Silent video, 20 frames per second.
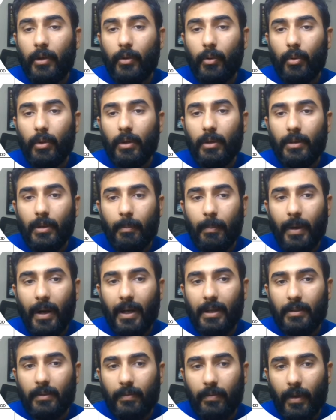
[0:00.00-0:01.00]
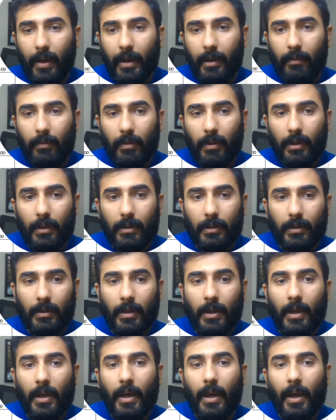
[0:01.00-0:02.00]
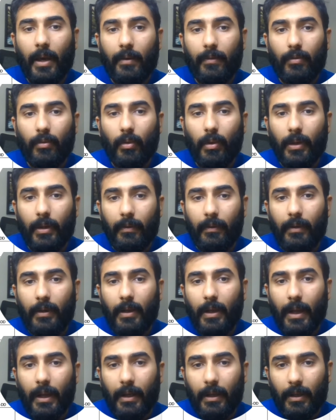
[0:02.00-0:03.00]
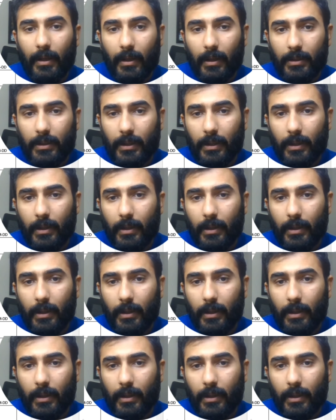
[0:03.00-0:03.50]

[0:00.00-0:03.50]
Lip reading: During the past 5 years, have you lived in any other